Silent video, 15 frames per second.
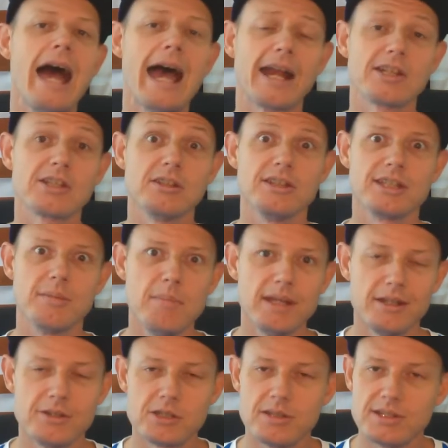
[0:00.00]
actually
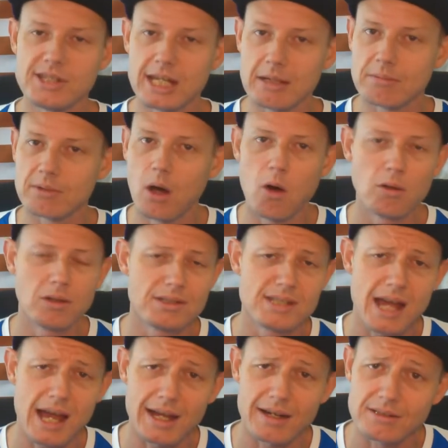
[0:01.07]
committed to the team the whole
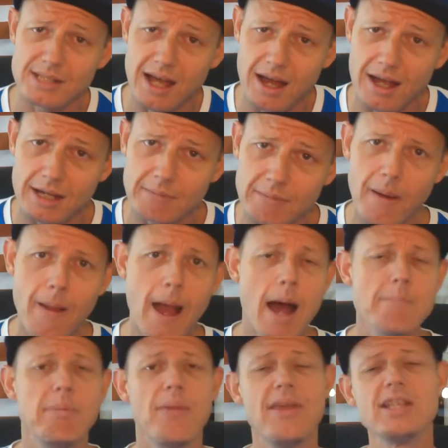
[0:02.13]
entire time.
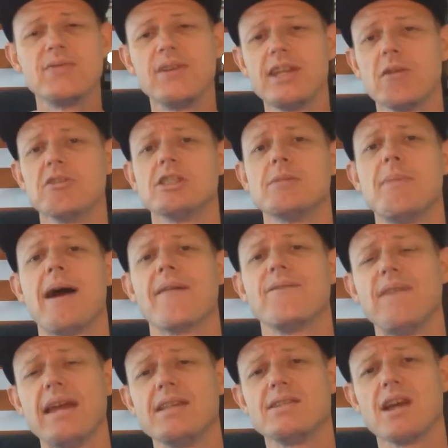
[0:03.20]
But this video is
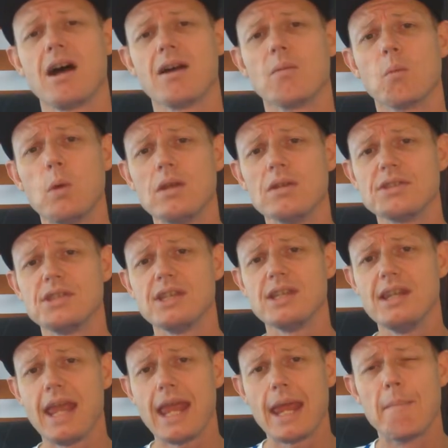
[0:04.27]
about Phaizon
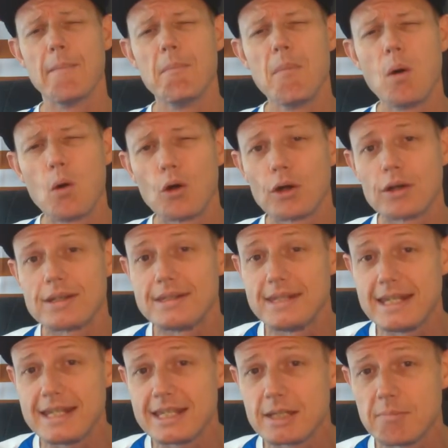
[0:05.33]
Wilson and more
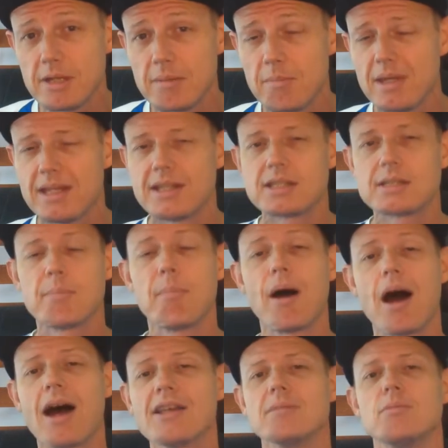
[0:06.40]
decommitments,
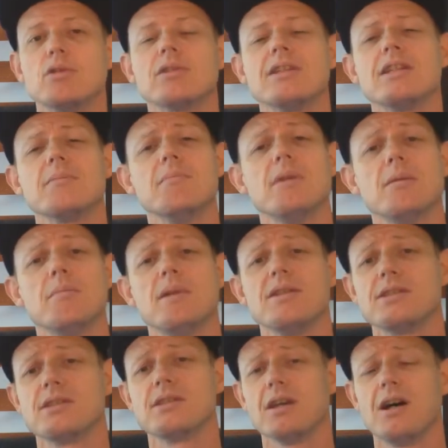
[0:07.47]
possible
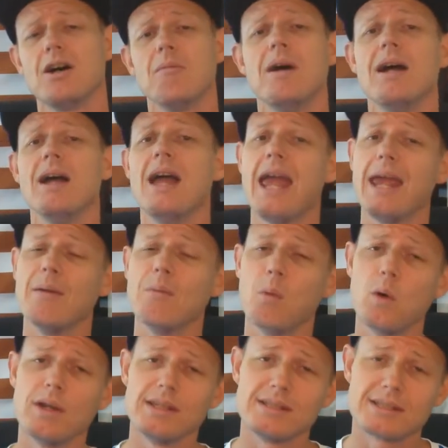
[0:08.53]
decommitments to come, and
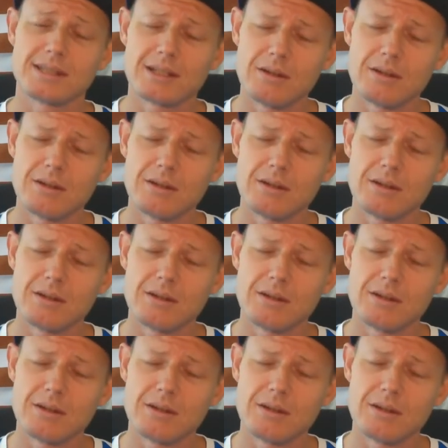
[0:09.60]
what is